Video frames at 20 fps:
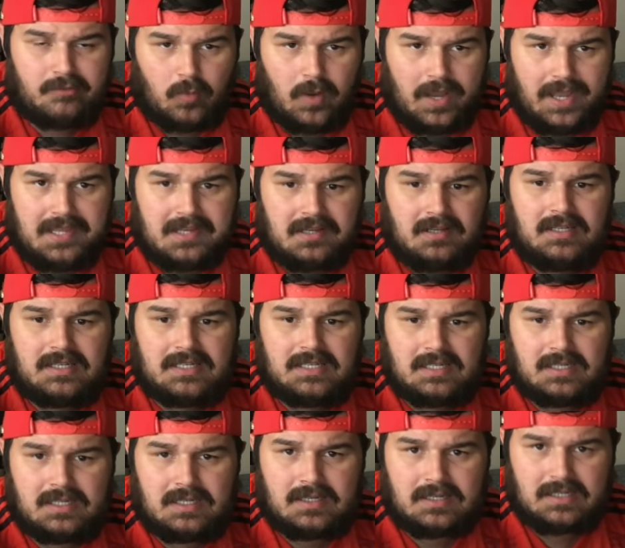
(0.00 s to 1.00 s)
way,
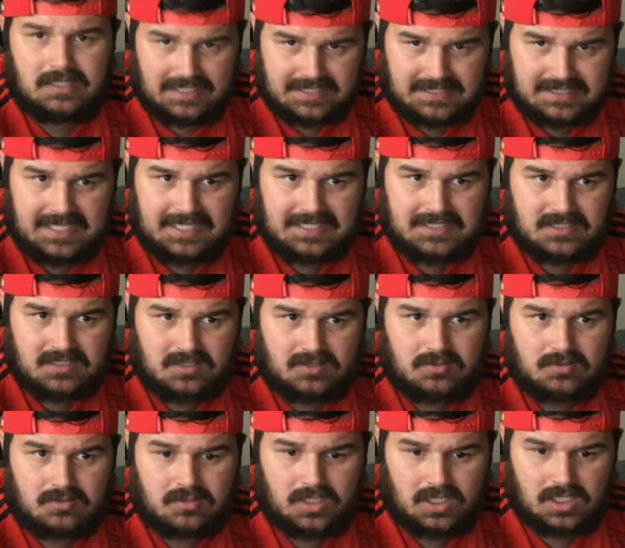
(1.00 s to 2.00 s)
let's get
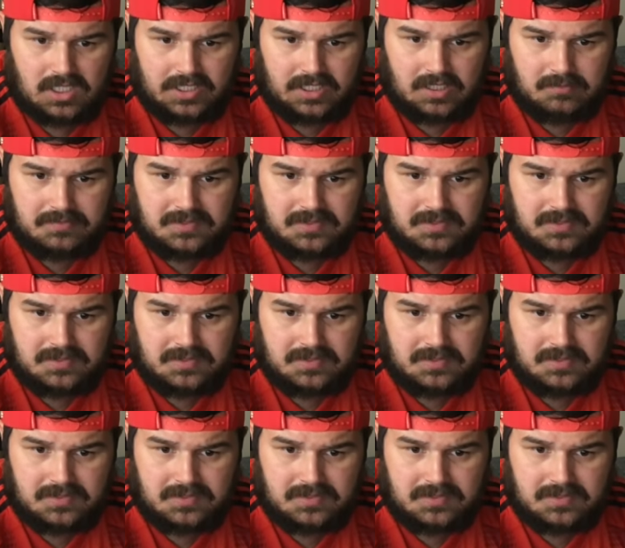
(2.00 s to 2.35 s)
into the lineup.